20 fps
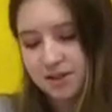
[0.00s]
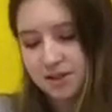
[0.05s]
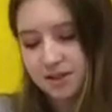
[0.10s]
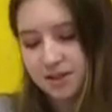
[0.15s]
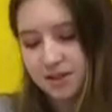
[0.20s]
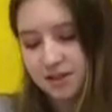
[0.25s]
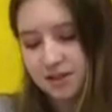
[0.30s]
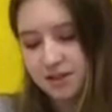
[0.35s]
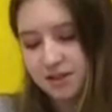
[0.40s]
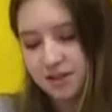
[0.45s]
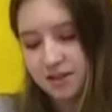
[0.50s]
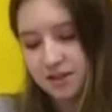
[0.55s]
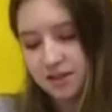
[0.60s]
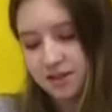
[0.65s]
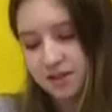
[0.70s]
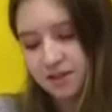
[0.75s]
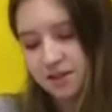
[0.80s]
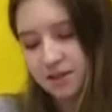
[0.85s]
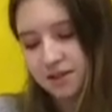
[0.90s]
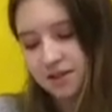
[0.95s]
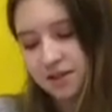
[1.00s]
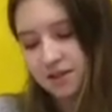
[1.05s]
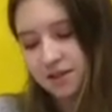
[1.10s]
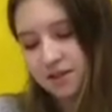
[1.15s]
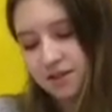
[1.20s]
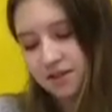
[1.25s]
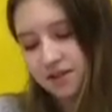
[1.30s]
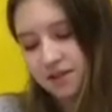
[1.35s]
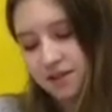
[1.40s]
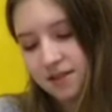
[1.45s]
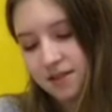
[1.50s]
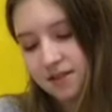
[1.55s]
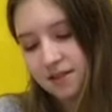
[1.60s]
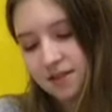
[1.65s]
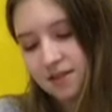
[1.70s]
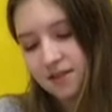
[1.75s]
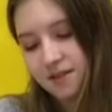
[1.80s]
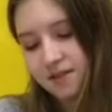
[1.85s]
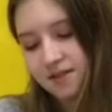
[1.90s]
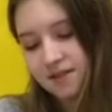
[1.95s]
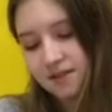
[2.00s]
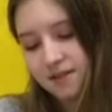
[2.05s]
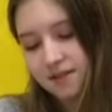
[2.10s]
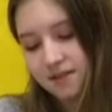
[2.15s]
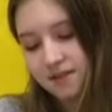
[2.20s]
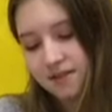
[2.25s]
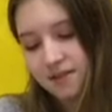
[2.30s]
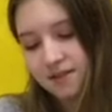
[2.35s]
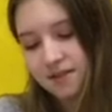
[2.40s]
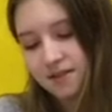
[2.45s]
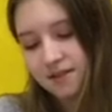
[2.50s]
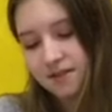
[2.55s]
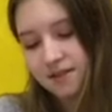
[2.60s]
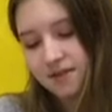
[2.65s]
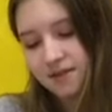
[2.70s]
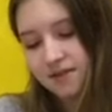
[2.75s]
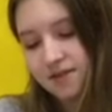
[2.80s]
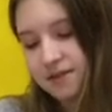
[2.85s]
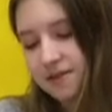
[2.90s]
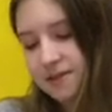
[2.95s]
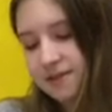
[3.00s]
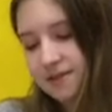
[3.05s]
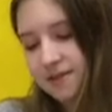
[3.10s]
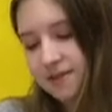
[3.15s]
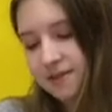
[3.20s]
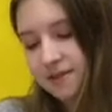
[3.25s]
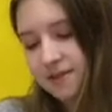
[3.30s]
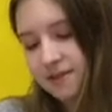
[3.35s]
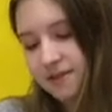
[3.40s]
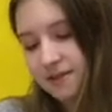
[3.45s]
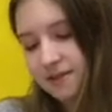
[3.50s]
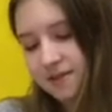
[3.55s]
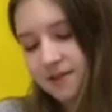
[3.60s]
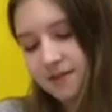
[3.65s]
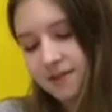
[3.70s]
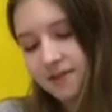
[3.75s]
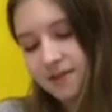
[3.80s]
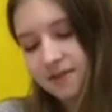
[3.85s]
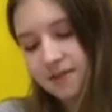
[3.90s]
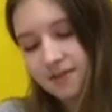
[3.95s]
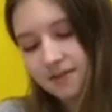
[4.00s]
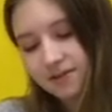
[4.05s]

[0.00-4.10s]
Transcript: [no speech]